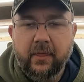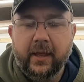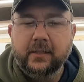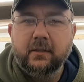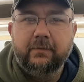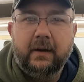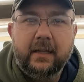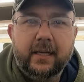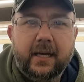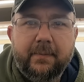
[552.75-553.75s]
Things are
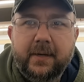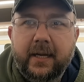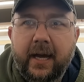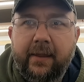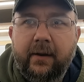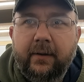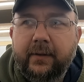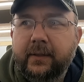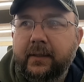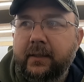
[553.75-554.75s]
finally coming
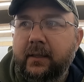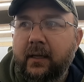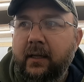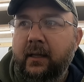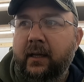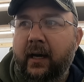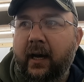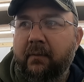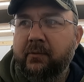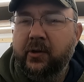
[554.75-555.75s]
together.
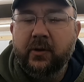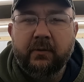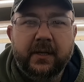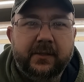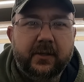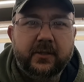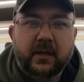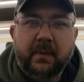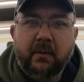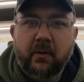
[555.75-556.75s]
I'm doing research
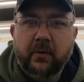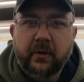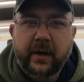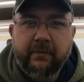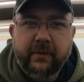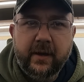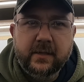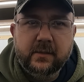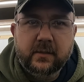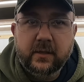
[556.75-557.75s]
on my rotary
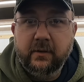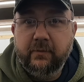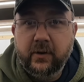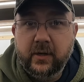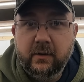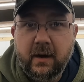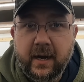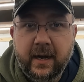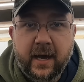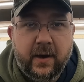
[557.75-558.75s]
phase converter
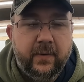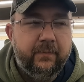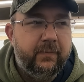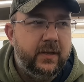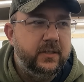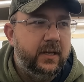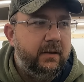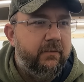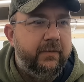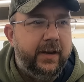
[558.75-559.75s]
right now. I should
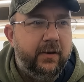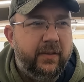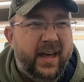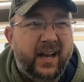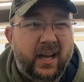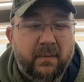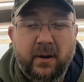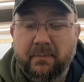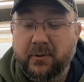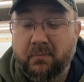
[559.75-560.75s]
have a video of that coming
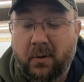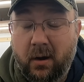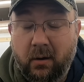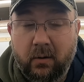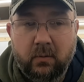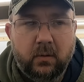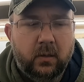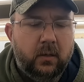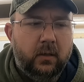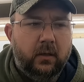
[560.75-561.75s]
up tomorrow.
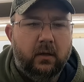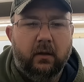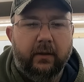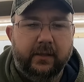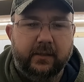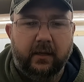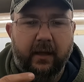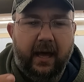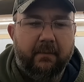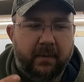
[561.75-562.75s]
At least I'll
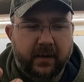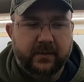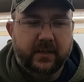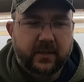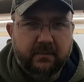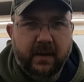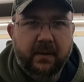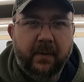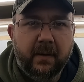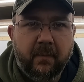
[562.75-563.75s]
have my decision
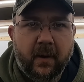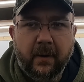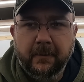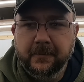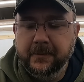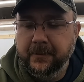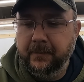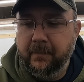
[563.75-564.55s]
made by tomorrow. So